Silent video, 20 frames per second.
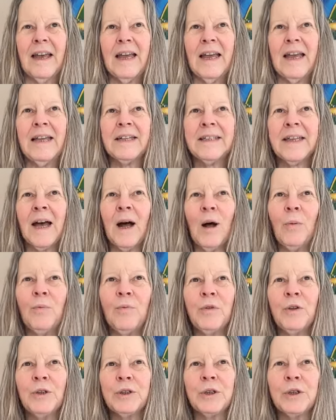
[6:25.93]
It's
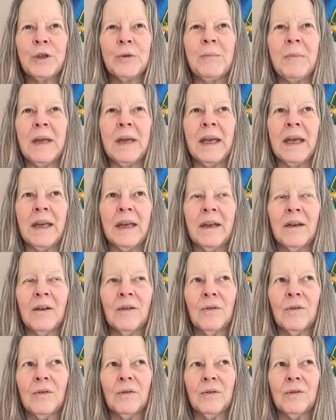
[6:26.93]
helpful to me
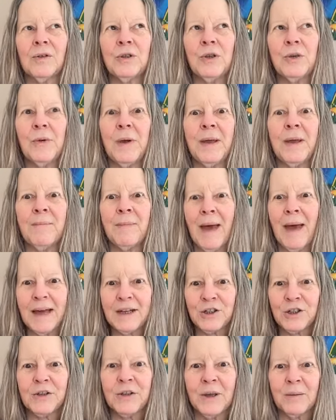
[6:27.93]
to
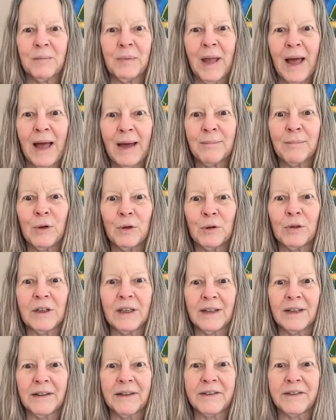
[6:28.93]
imagine that Black Moon
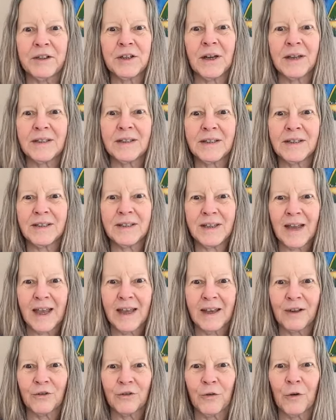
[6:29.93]
Lilith does
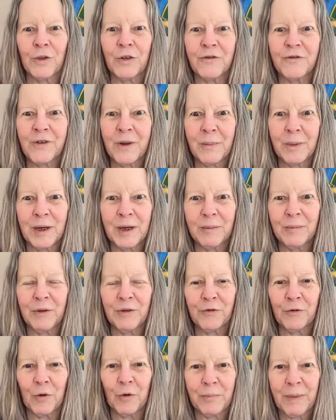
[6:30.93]
stand for the feminine
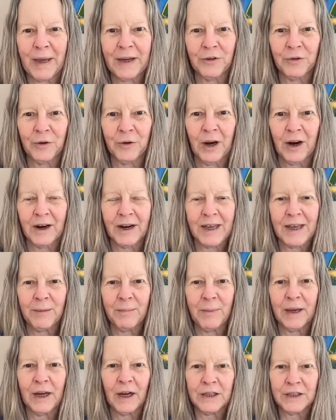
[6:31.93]
before patriarchy
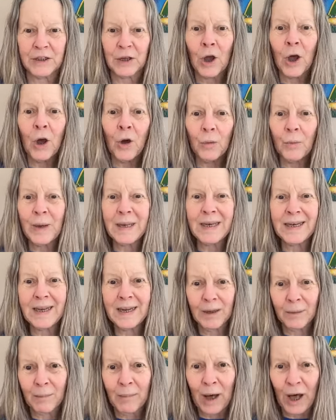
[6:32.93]
because we need
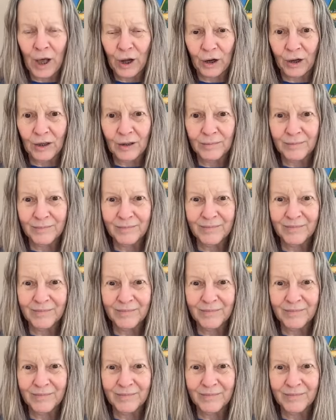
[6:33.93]
a model.